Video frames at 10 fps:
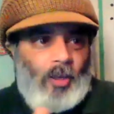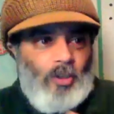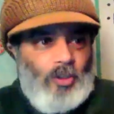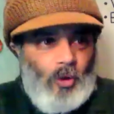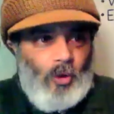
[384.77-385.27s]

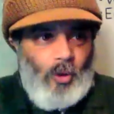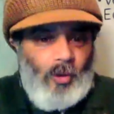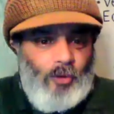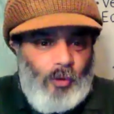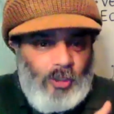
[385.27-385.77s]
So
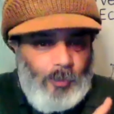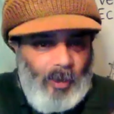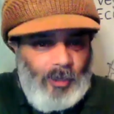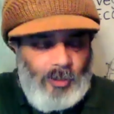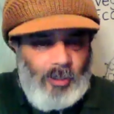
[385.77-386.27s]
if you're
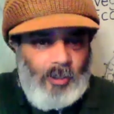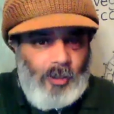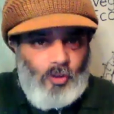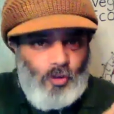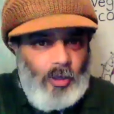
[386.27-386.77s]
expecting a
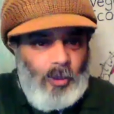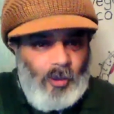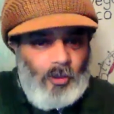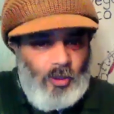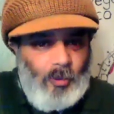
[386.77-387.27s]

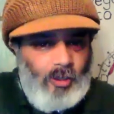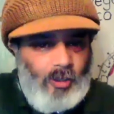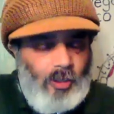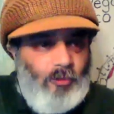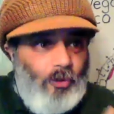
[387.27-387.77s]
dreamer to
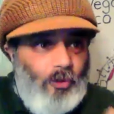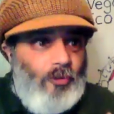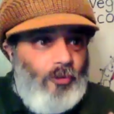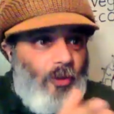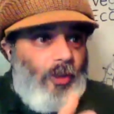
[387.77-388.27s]
actually
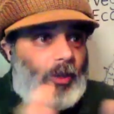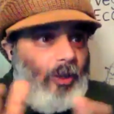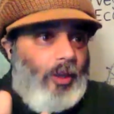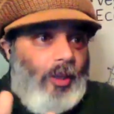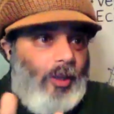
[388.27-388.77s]

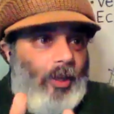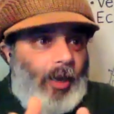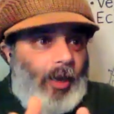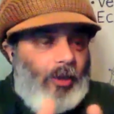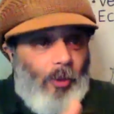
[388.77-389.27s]
fulfill
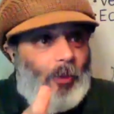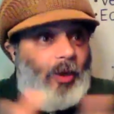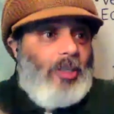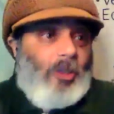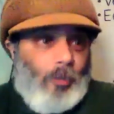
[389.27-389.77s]
and
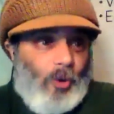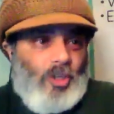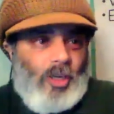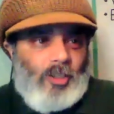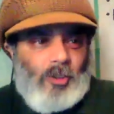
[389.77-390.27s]
complete a
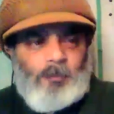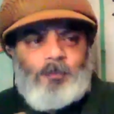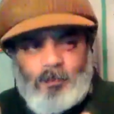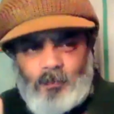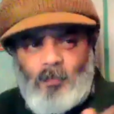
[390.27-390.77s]
project,
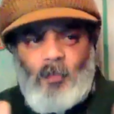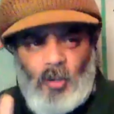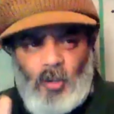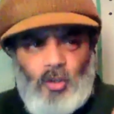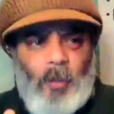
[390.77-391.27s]

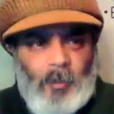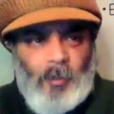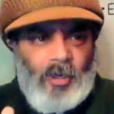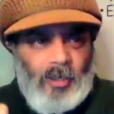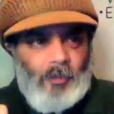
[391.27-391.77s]
you might
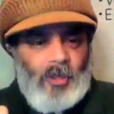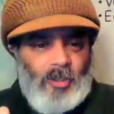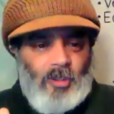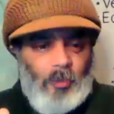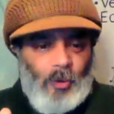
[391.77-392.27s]
be a little bit
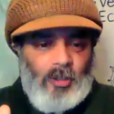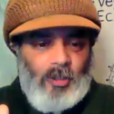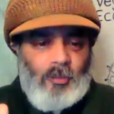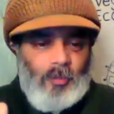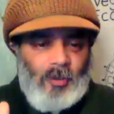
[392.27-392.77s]

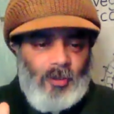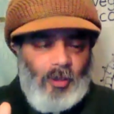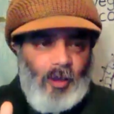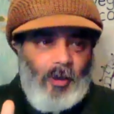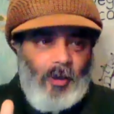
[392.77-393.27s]
disappointed.
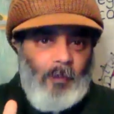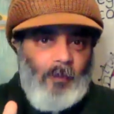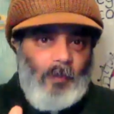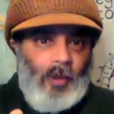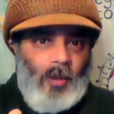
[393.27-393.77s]
Um,